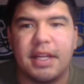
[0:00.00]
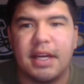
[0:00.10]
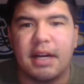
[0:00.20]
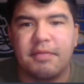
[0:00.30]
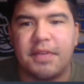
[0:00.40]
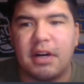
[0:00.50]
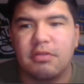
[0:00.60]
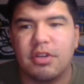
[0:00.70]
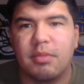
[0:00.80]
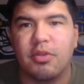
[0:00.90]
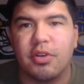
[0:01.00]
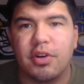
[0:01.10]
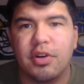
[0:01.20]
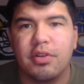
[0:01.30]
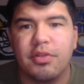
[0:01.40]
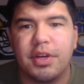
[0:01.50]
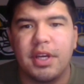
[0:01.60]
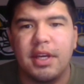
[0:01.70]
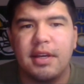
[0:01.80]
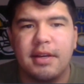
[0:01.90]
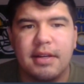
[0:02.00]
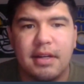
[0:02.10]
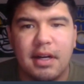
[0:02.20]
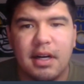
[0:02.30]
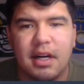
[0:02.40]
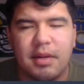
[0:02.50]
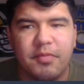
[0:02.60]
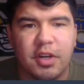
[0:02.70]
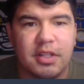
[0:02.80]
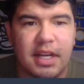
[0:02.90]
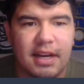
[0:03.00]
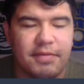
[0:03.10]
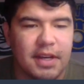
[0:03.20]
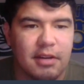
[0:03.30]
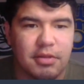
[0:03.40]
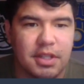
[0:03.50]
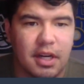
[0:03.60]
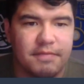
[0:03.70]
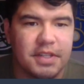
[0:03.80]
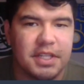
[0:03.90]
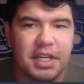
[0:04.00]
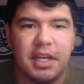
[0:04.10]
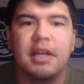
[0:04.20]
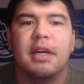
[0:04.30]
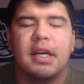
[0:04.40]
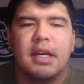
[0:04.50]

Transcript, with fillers: He got in foul trouble early um, first half, yeah, it was tough to see.